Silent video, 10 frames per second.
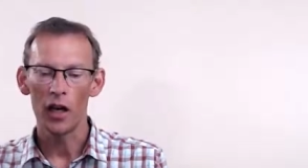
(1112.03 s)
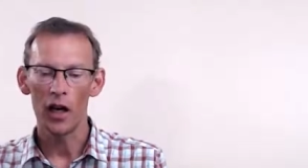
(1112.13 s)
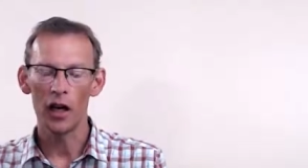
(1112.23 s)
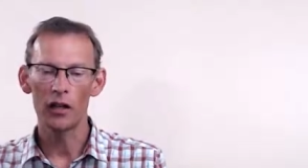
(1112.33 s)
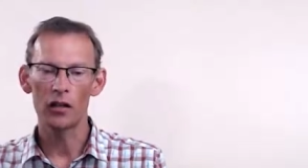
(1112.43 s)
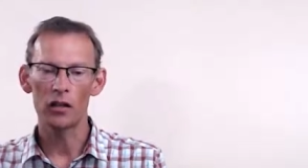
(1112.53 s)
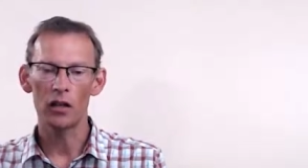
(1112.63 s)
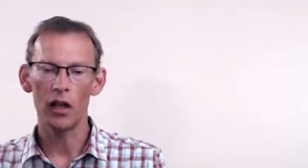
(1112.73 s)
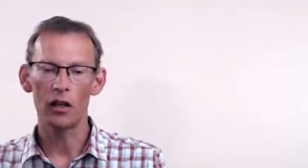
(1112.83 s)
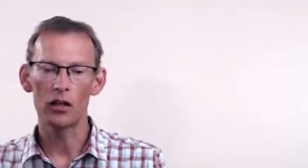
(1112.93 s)
And,
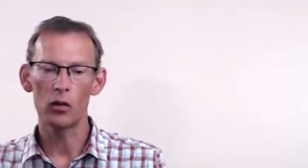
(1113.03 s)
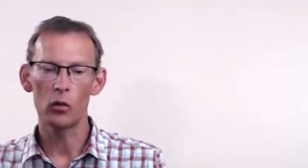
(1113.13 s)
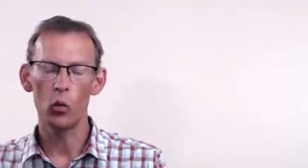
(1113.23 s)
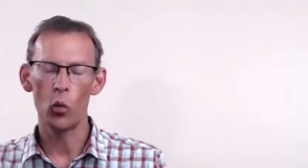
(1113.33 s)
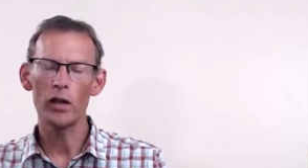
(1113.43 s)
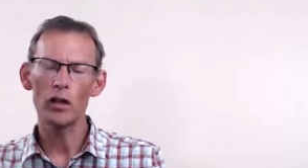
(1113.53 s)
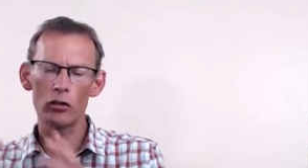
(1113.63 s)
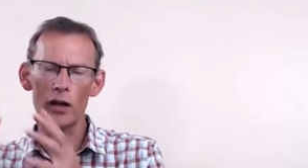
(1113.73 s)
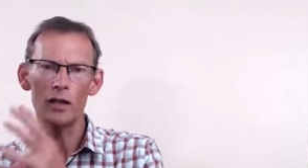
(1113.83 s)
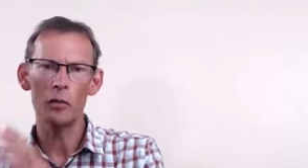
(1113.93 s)
and so when you're
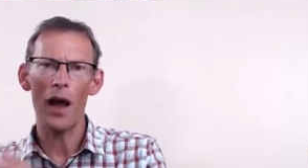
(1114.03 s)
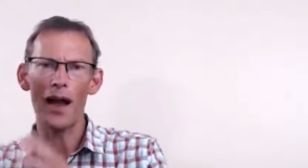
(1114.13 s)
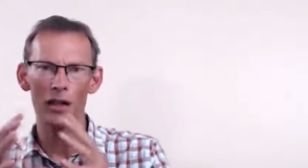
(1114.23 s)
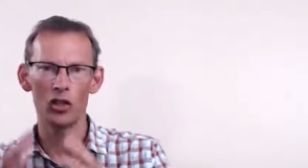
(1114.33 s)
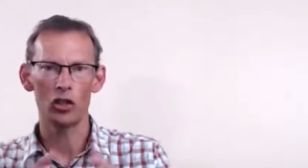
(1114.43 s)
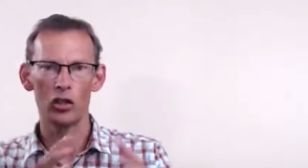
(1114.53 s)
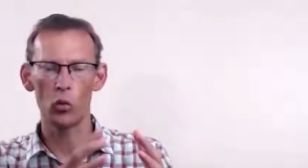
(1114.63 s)
creating packages,